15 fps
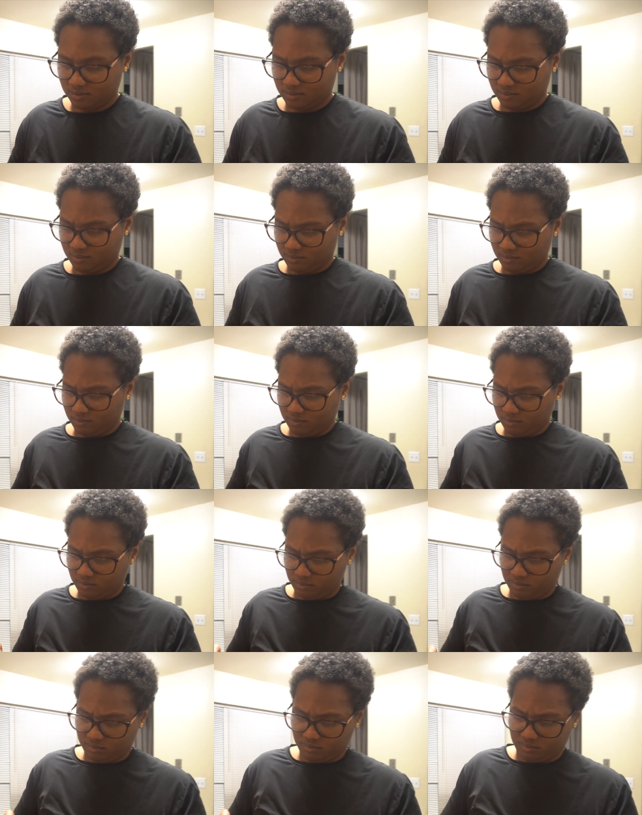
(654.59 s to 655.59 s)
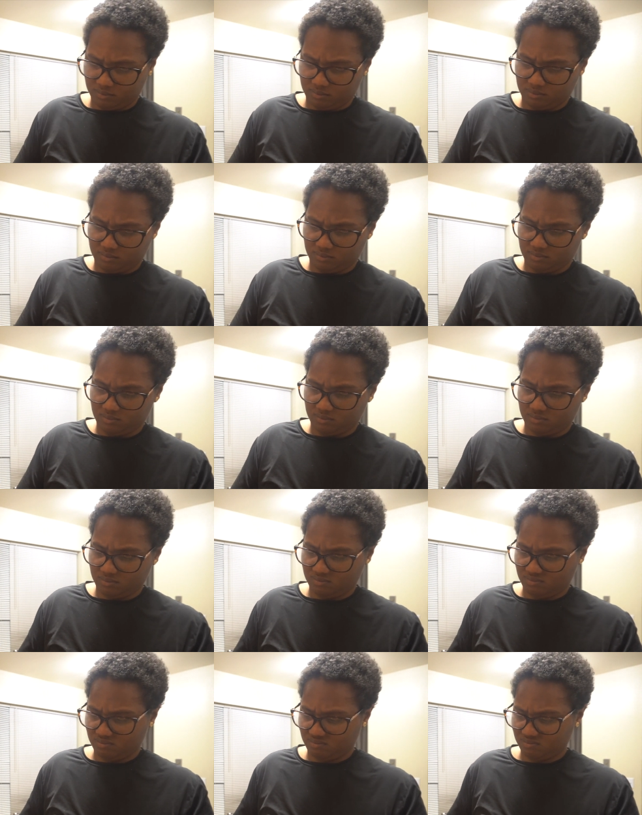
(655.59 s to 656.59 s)

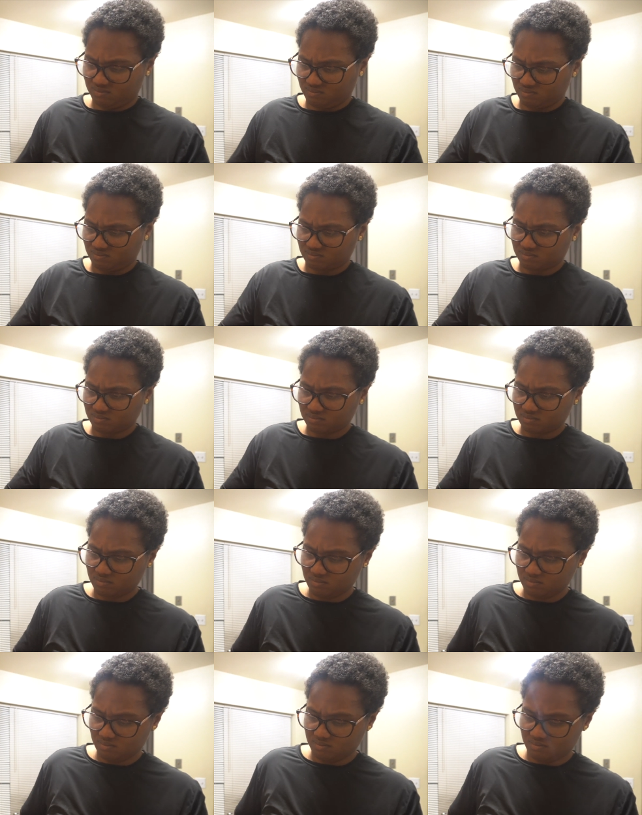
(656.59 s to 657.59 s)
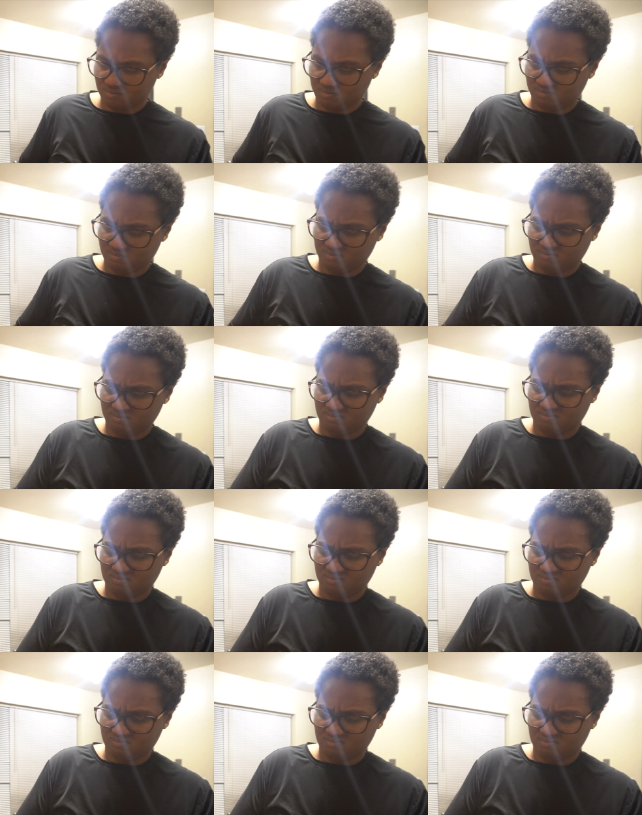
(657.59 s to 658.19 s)
No one is speaking in this clip.